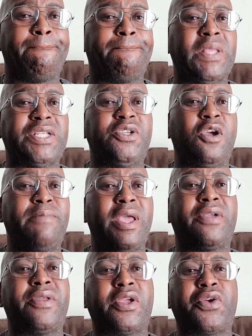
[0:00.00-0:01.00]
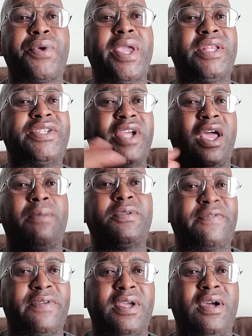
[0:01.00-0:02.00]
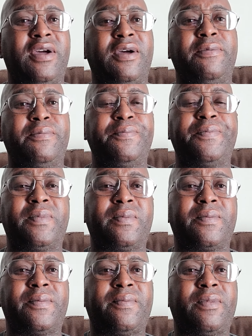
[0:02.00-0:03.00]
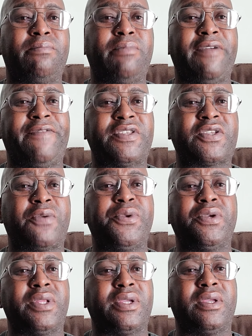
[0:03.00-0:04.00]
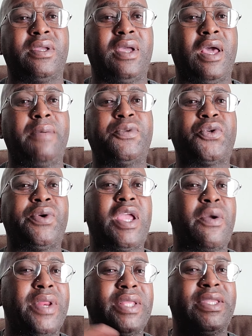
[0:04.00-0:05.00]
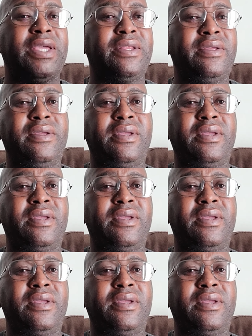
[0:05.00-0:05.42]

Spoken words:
This young man could have created jobs for the Memphis community. I'm sure he already did.